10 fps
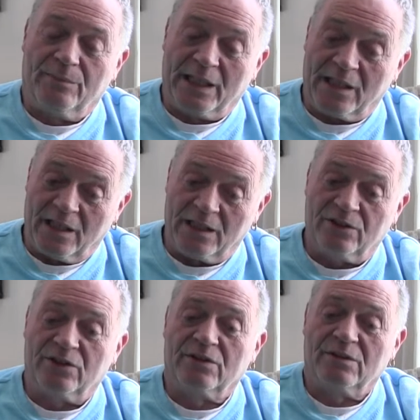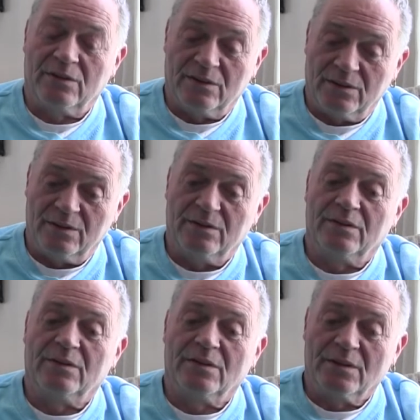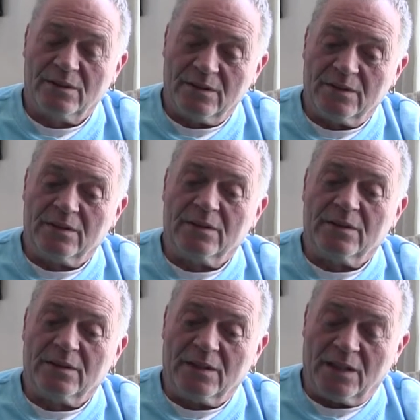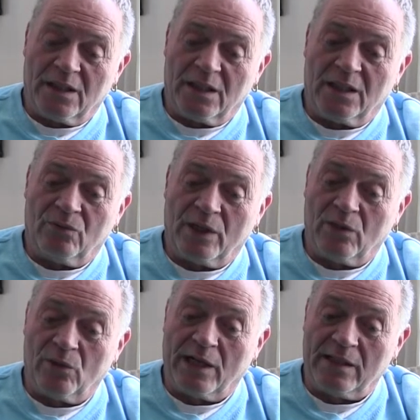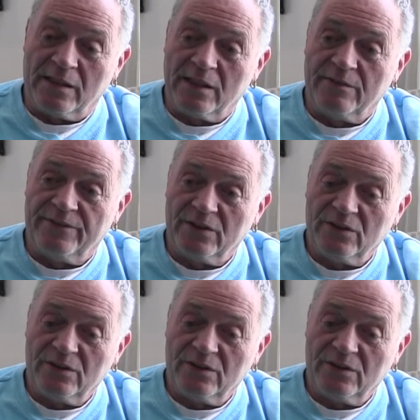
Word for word: my gosh. Things that you've. Uh, well, where I live.